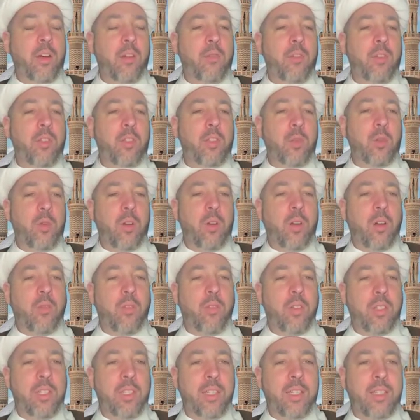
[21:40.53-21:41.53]
of
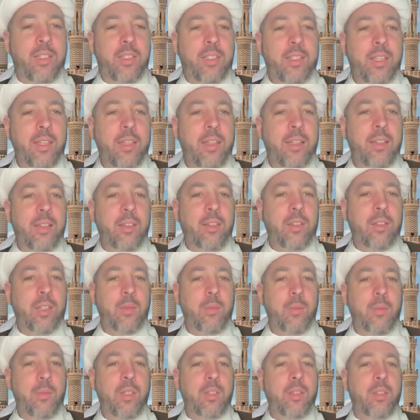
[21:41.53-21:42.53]
israf is exceeding the
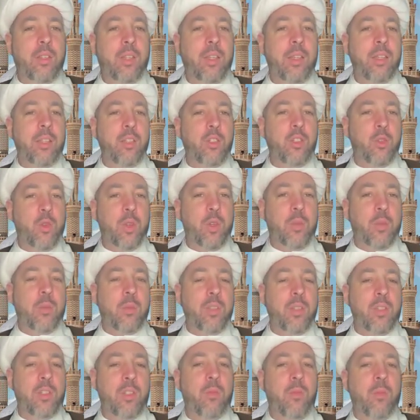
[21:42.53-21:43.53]
limits and
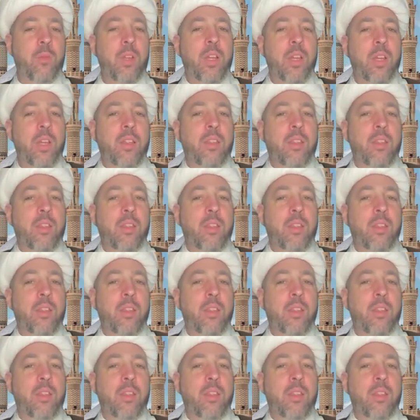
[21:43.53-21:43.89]
extremism,